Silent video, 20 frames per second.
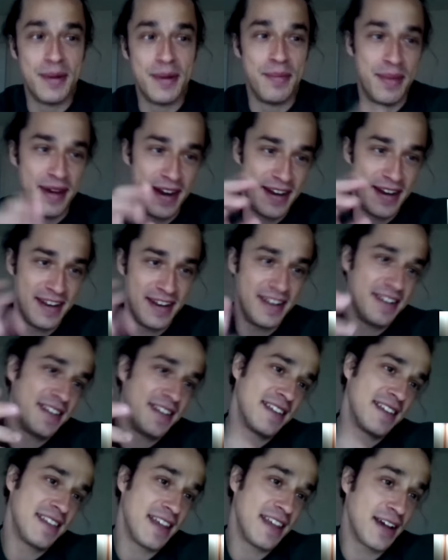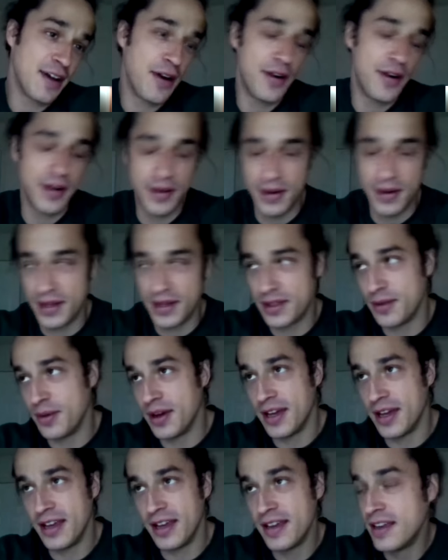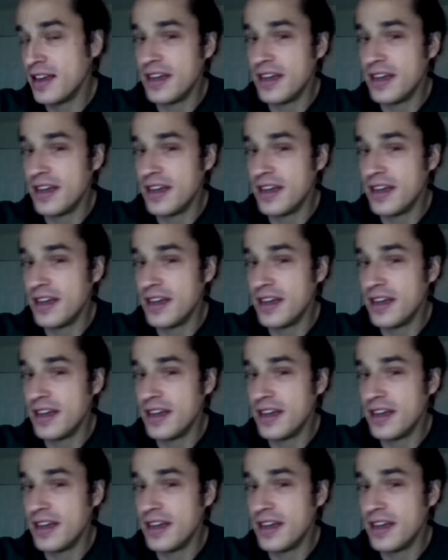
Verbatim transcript: but I needed to get that cardio out the way.